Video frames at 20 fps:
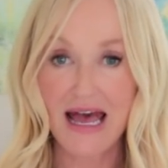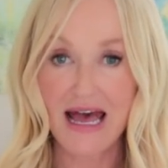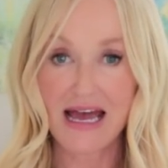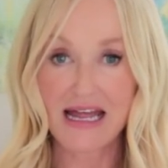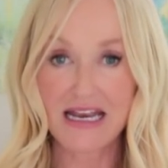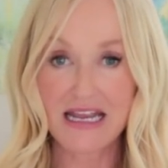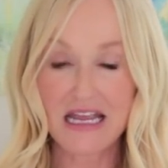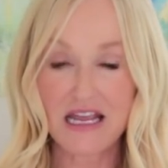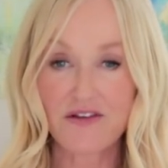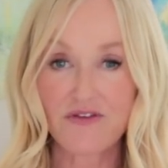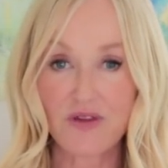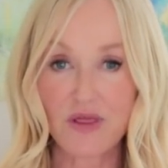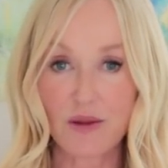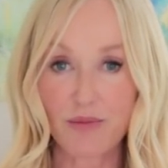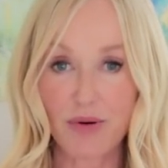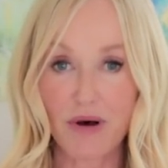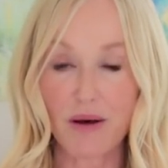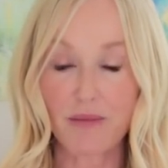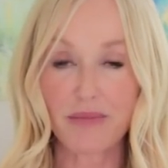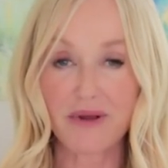And even the
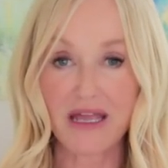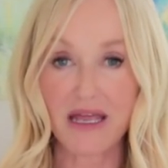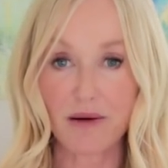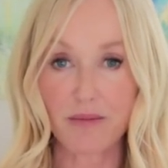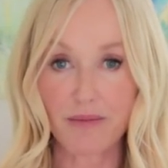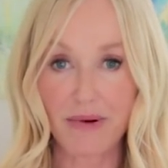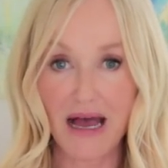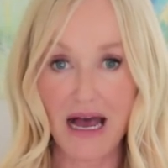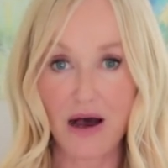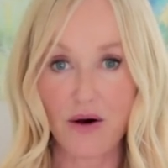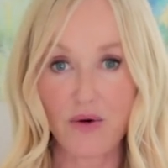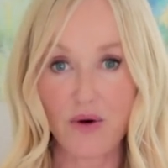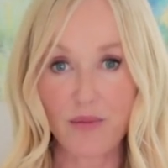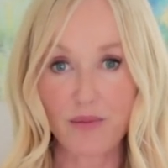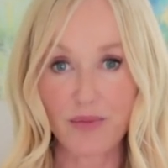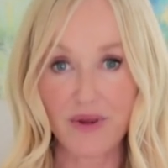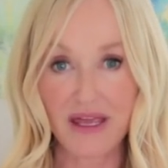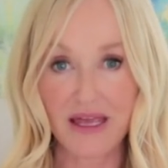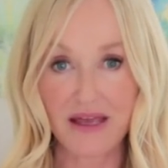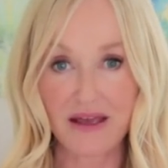pumpkin
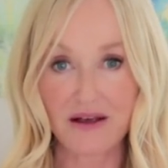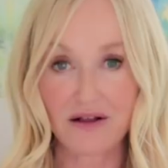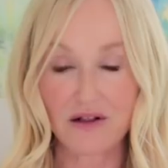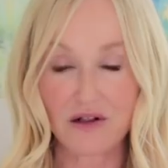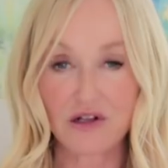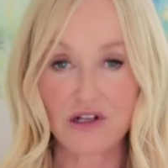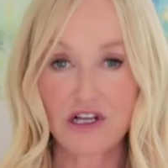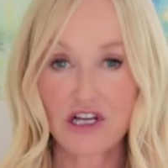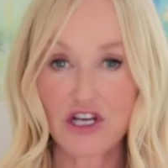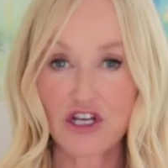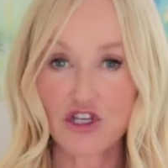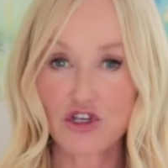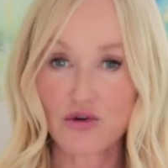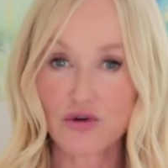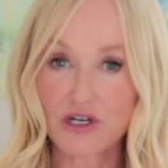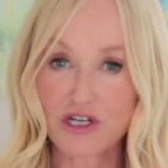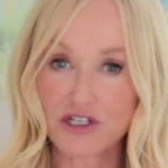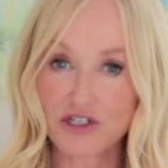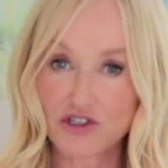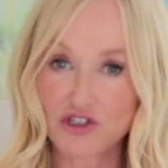power peel, you
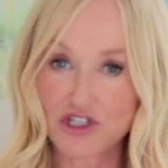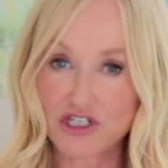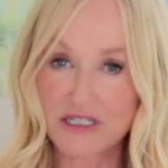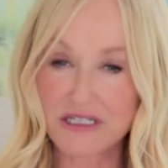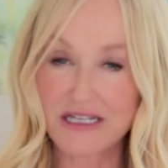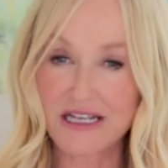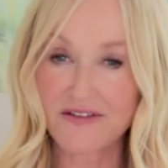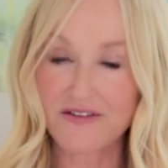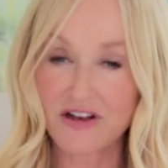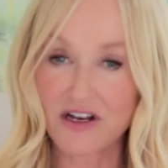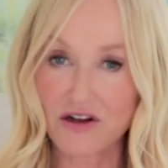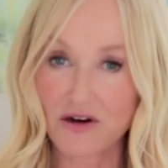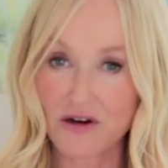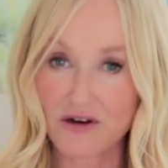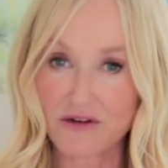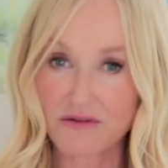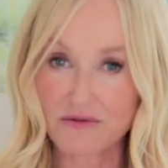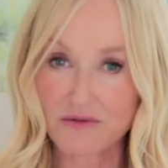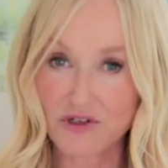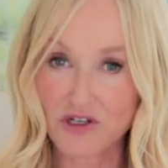can just leave it
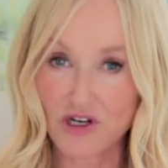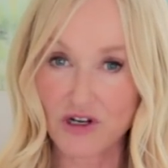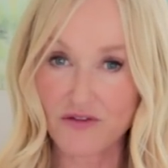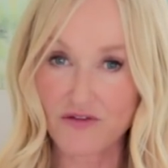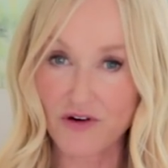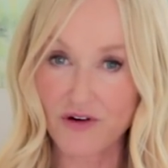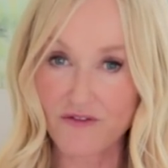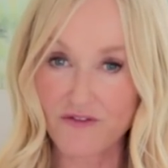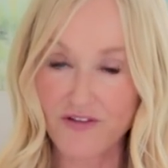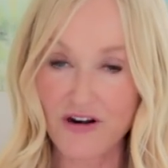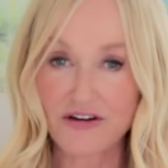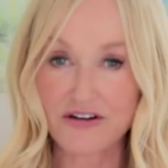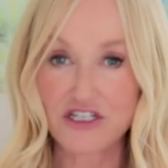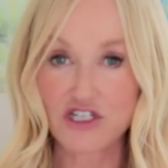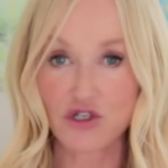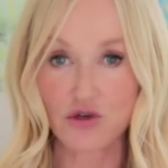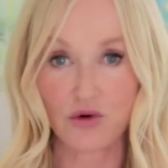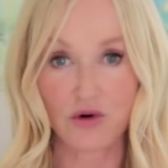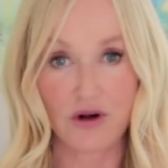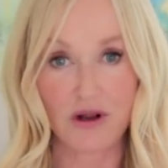on, you know, for a very
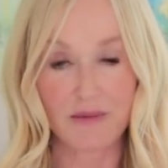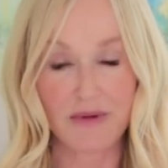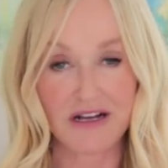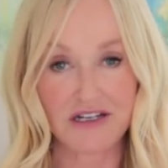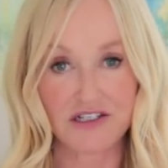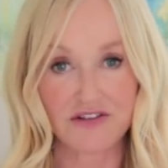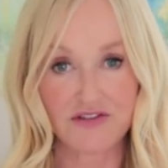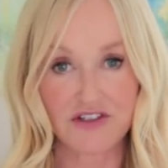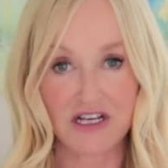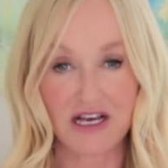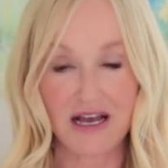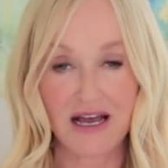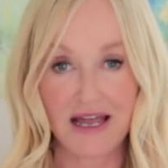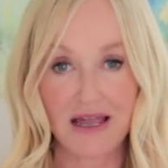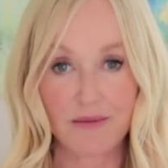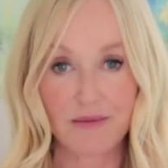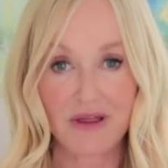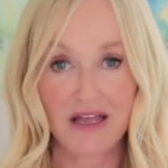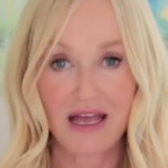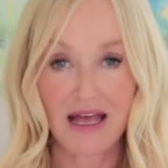short amount of
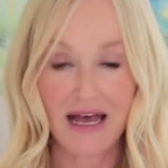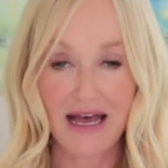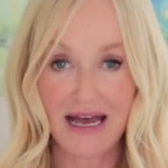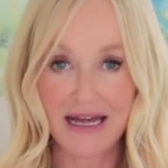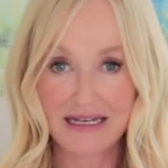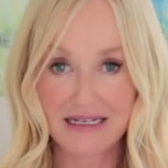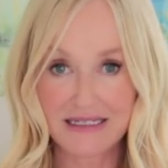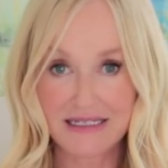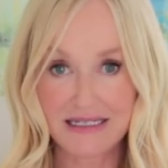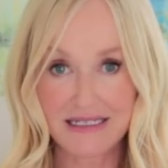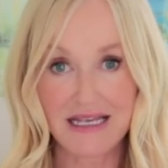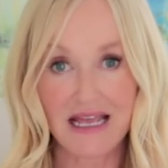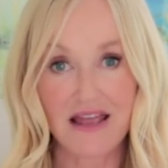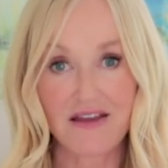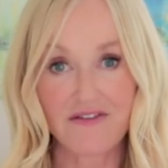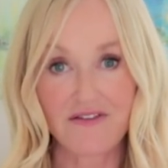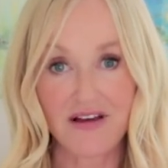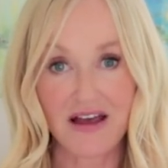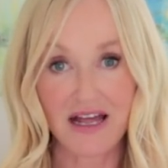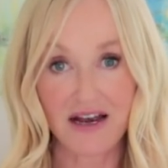time and it's
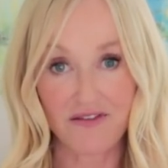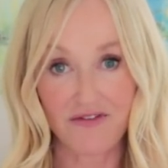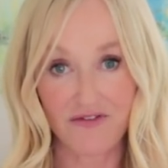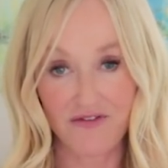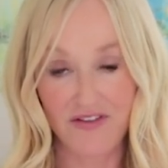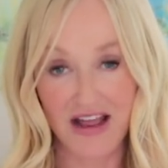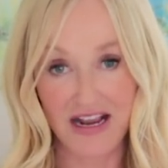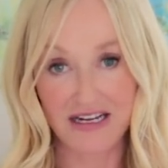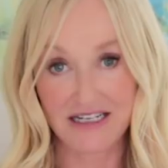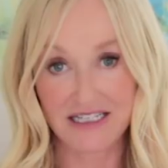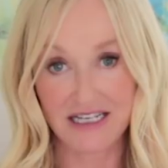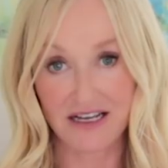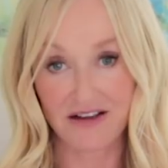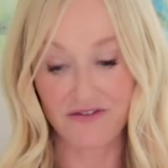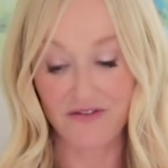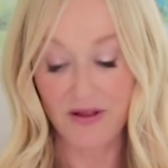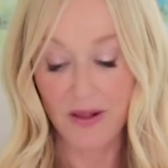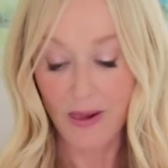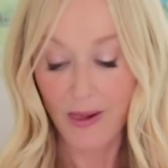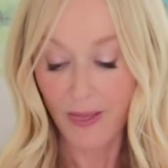safe and
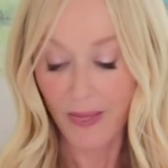effective.